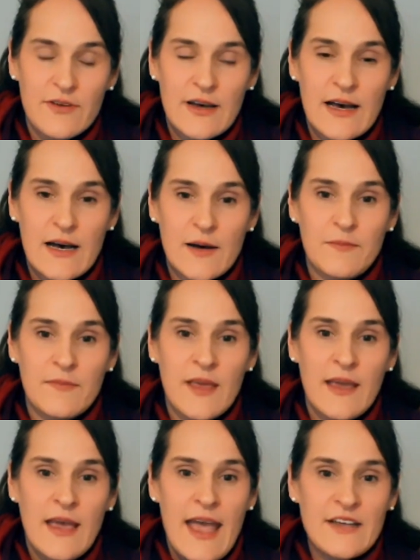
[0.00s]
and
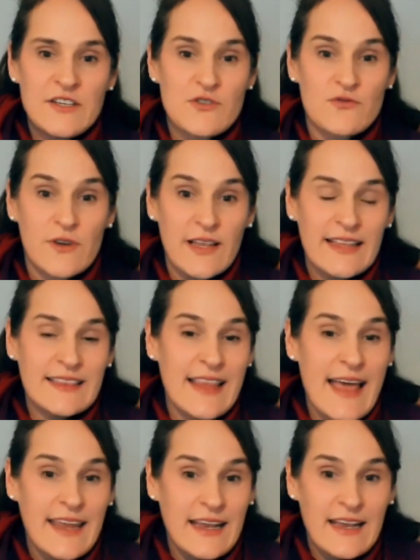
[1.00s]
just really
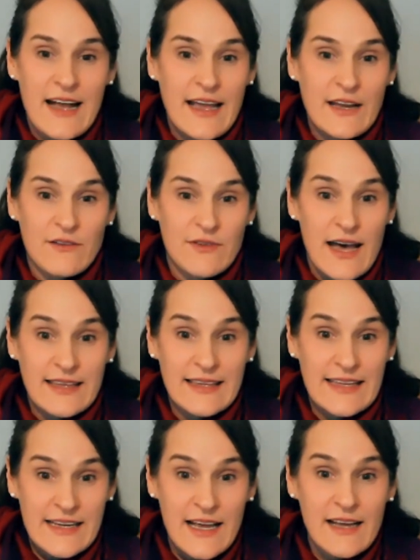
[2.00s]
letting kind of God
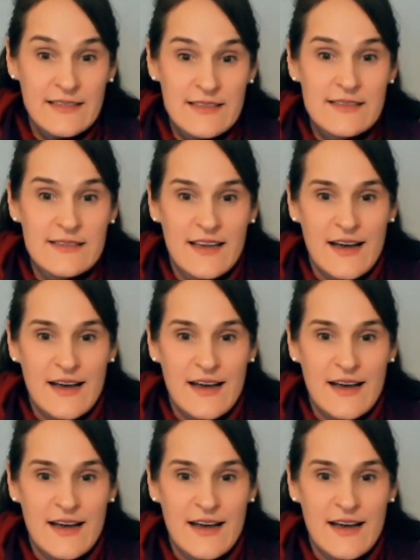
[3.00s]
lead us.